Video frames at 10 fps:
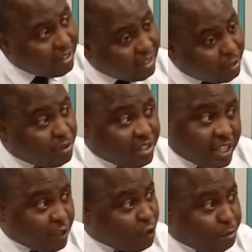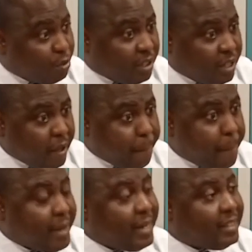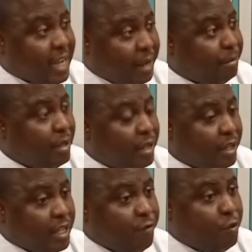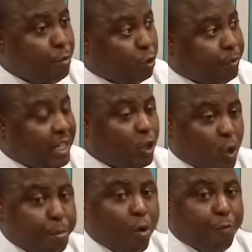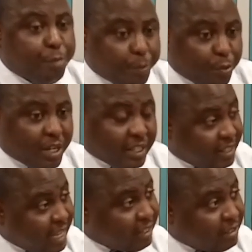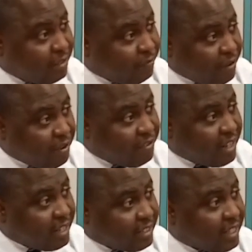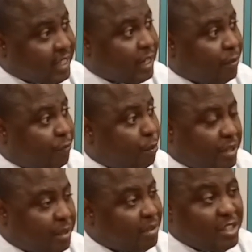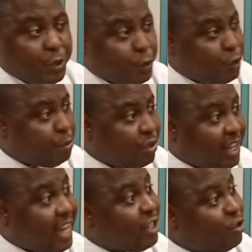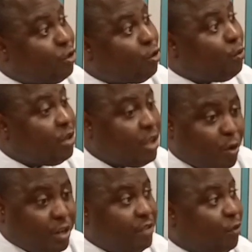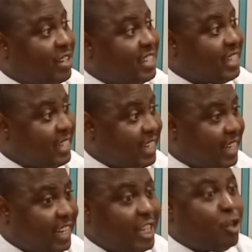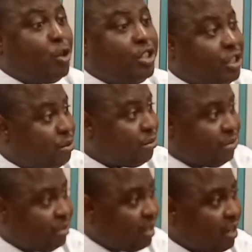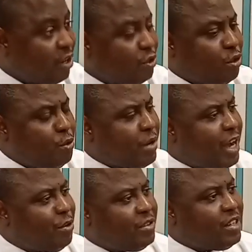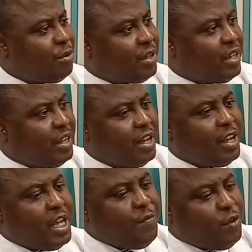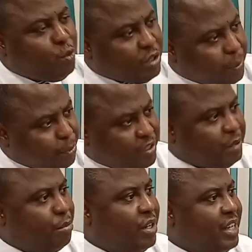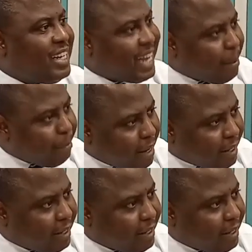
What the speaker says: you think it's not money. By the time, if you multiply the number of people that 5 naira is taken from them, it's huge money, and it's not only for a single day. It continues. So you cannot say, okay, even to deposit money in their bank,